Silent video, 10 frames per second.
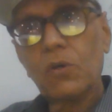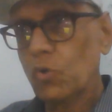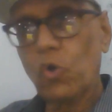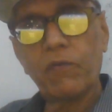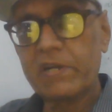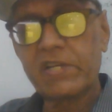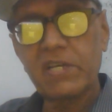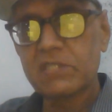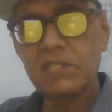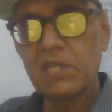COVID
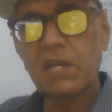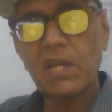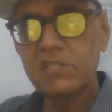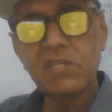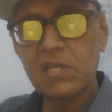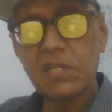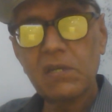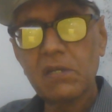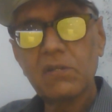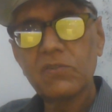cases are rising
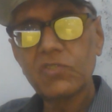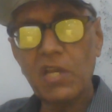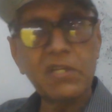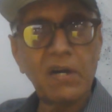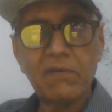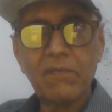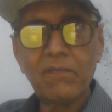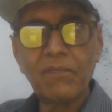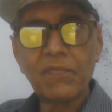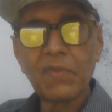in China.
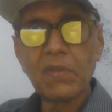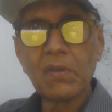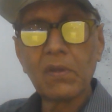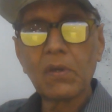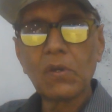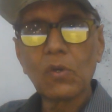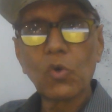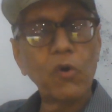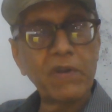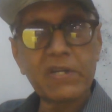
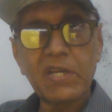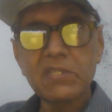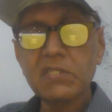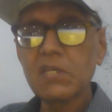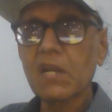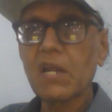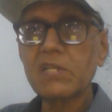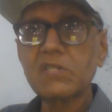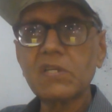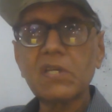COVID cases are
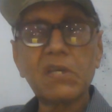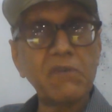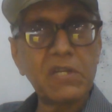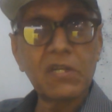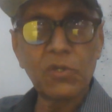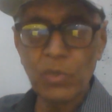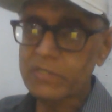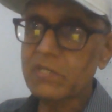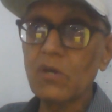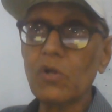rising even in
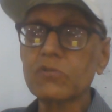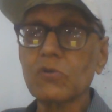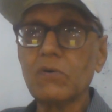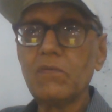USA also.